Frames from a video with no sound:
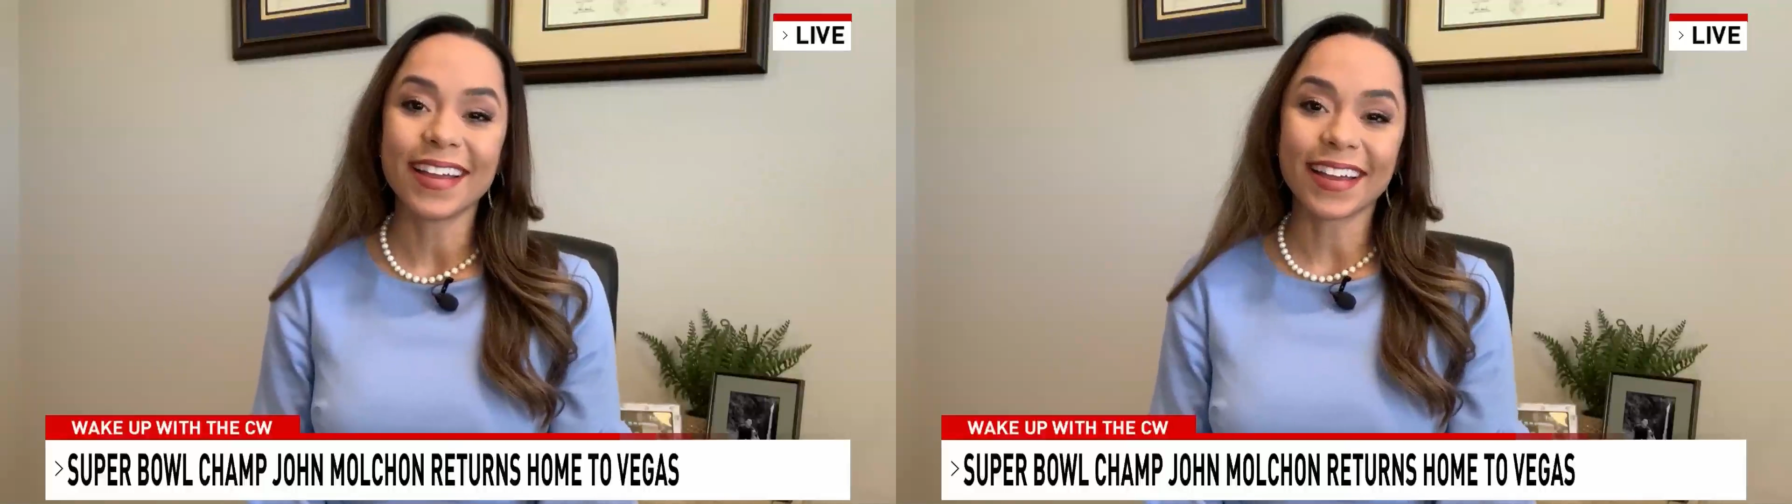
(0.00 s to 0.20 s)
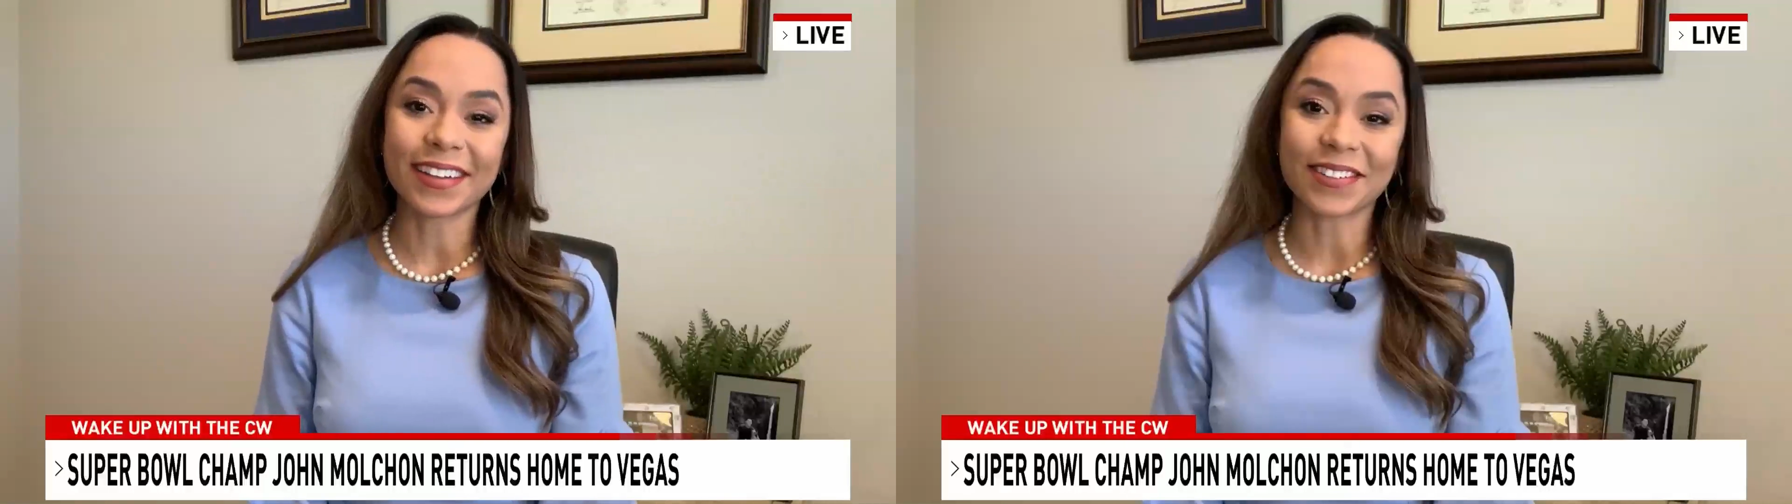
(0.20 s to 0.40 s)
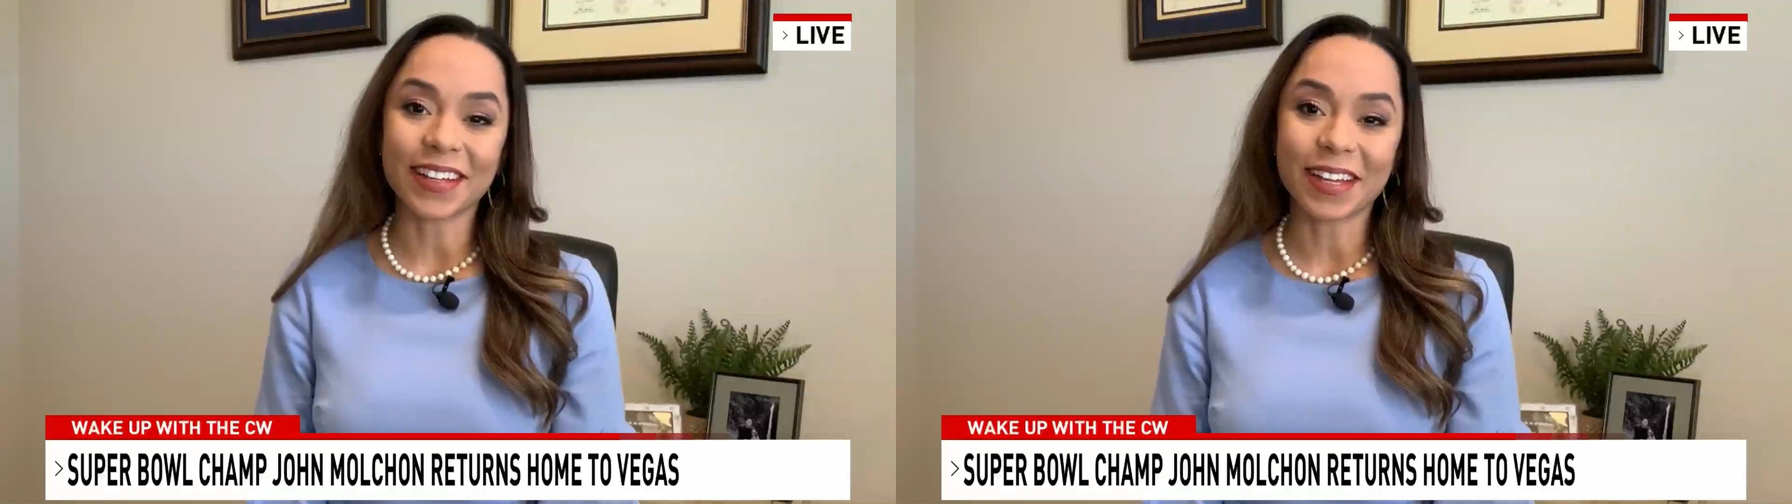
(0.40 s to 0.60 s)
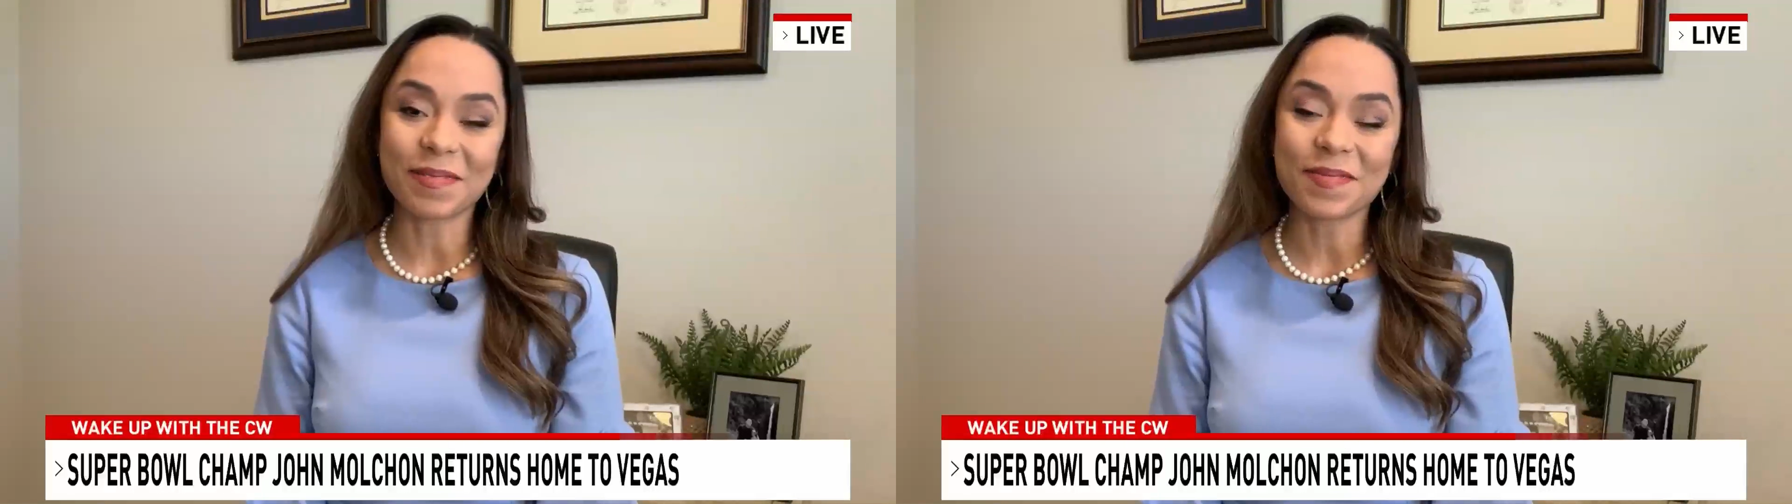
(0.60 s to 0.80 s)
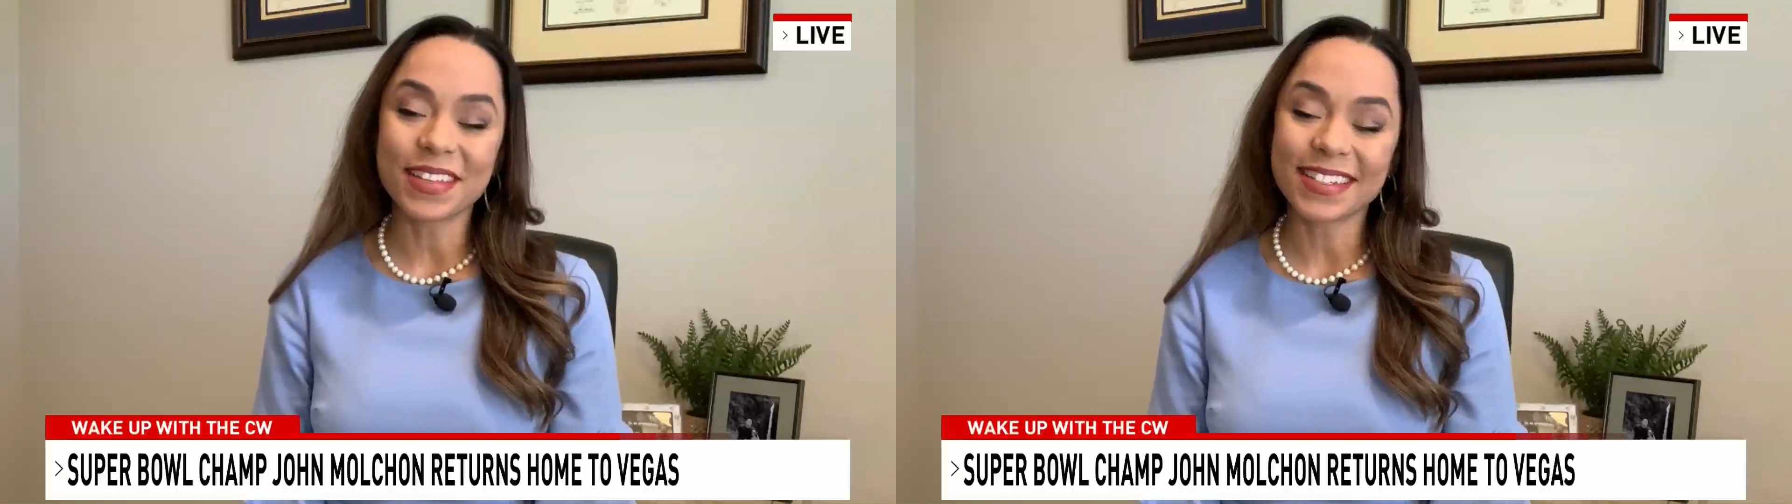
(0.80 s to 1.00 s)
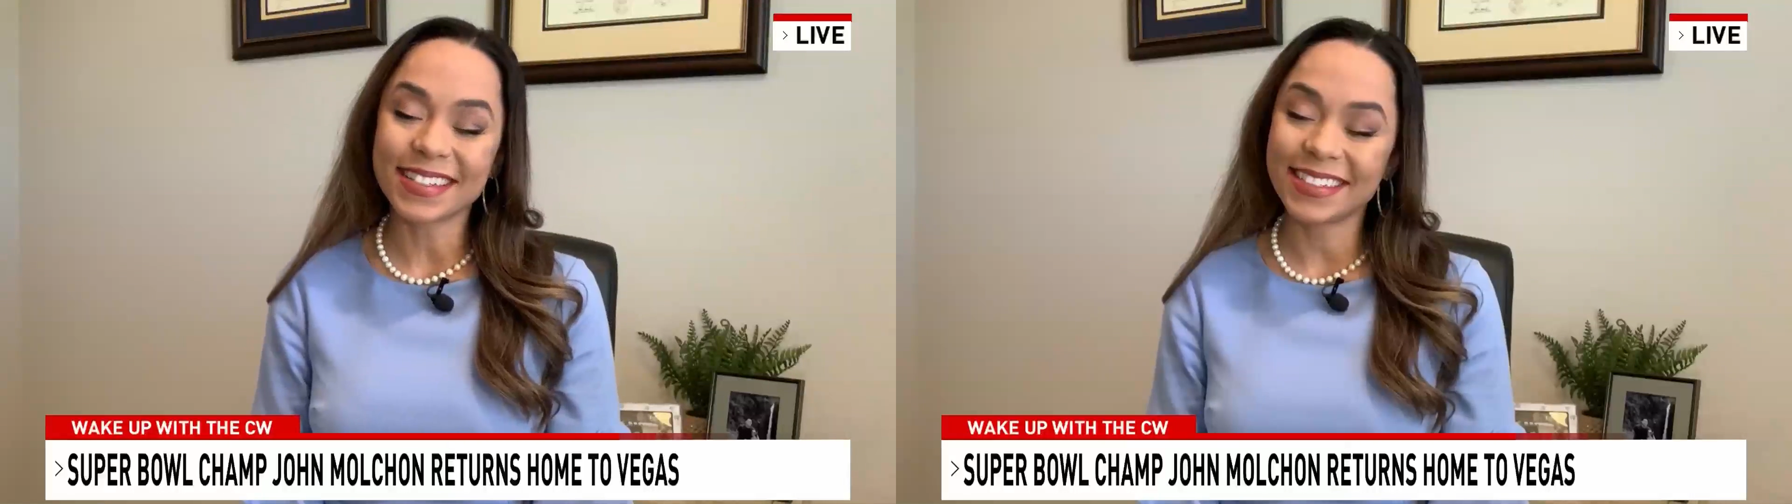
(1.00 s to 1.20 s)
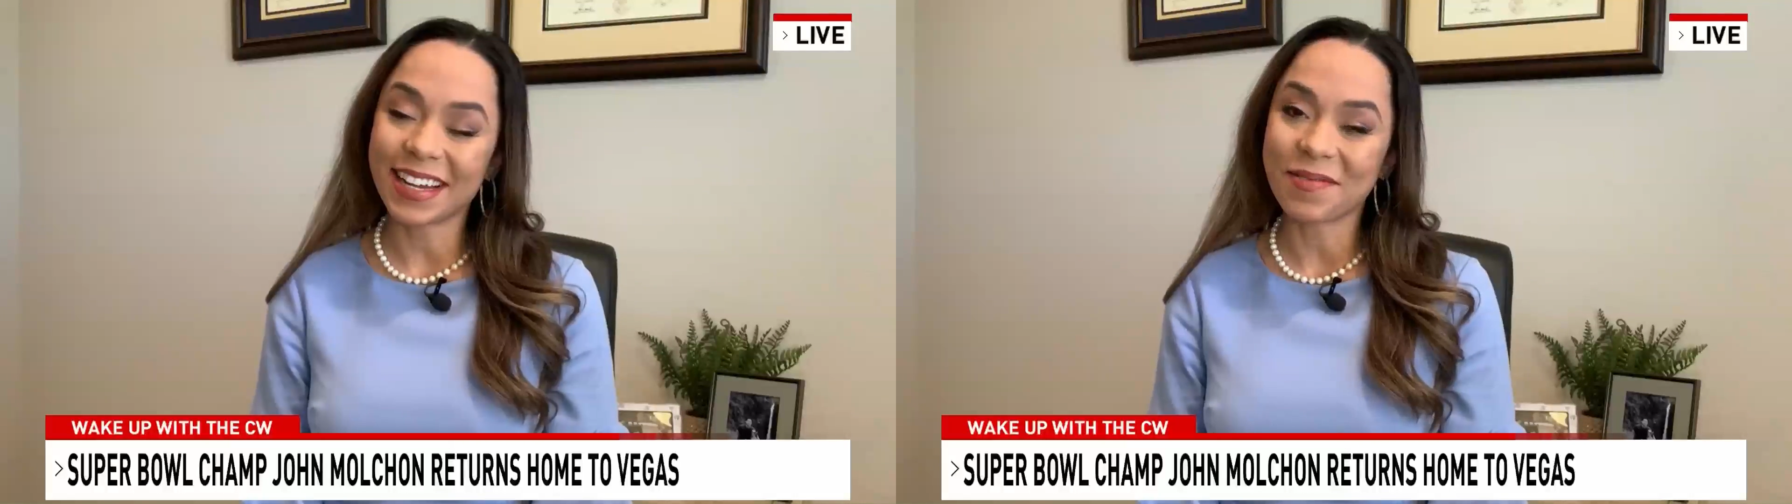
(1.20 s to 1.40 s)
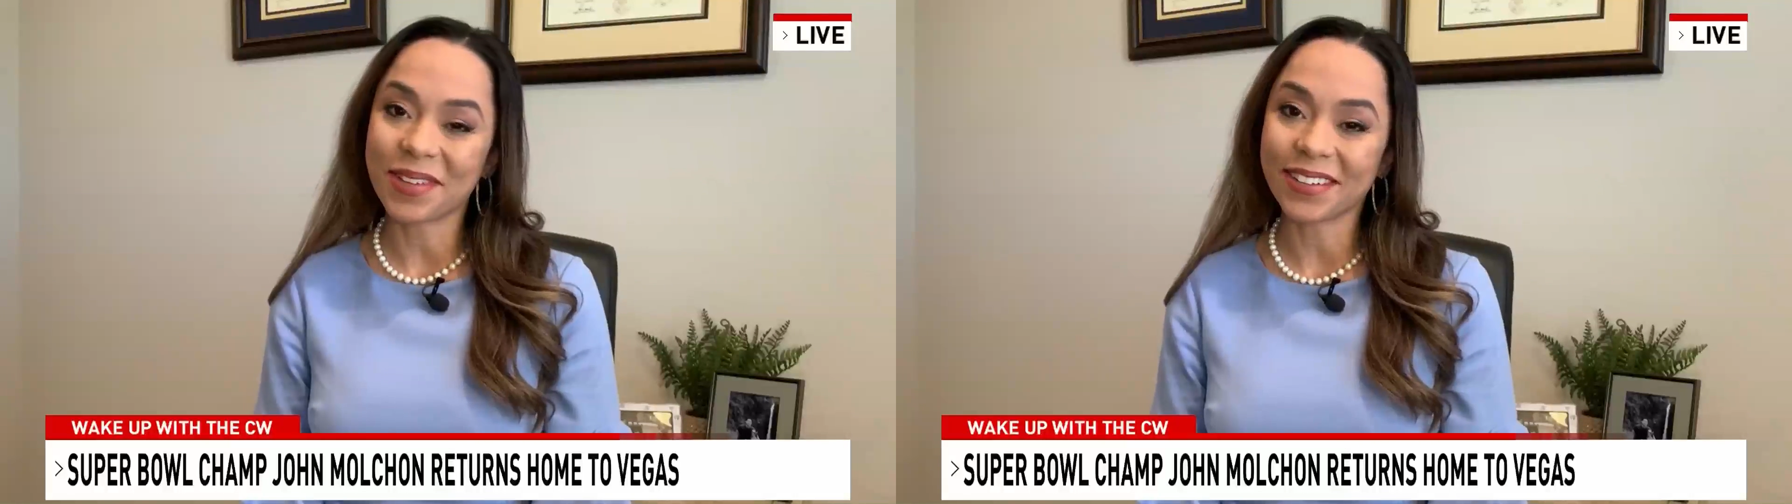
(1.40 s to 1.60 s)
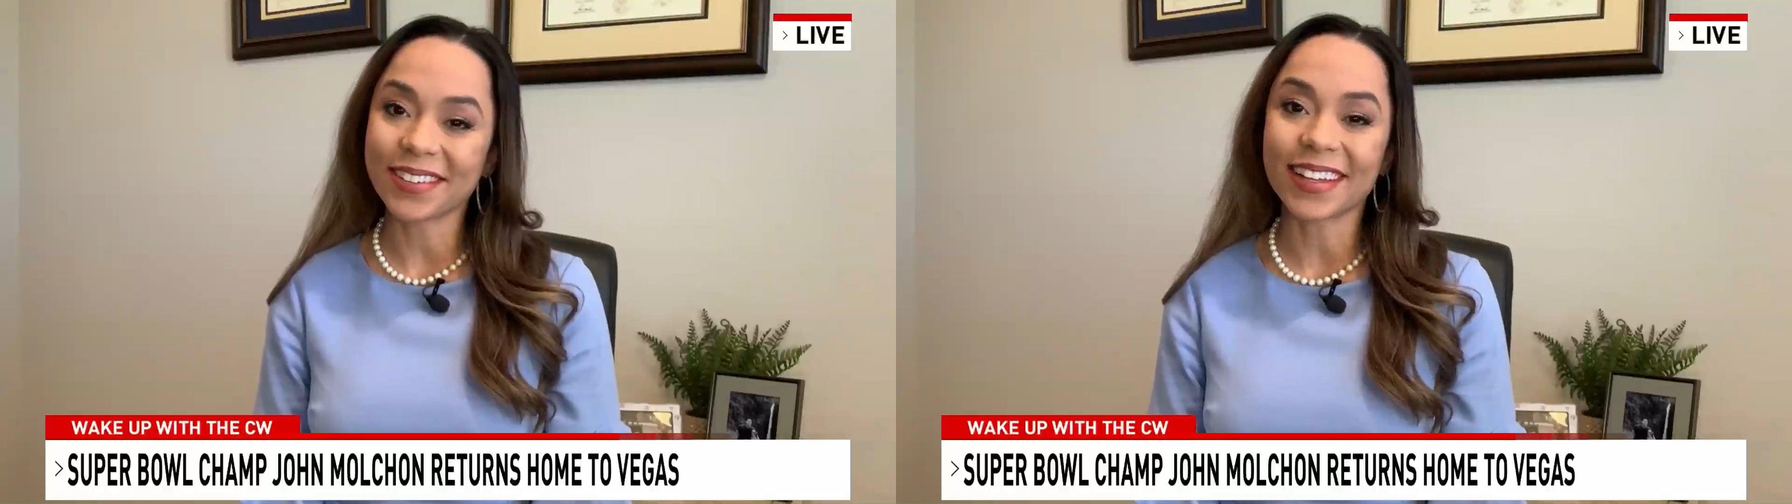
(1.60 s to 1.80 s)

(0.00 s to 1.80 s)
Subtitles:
Kendall Kim, the CW,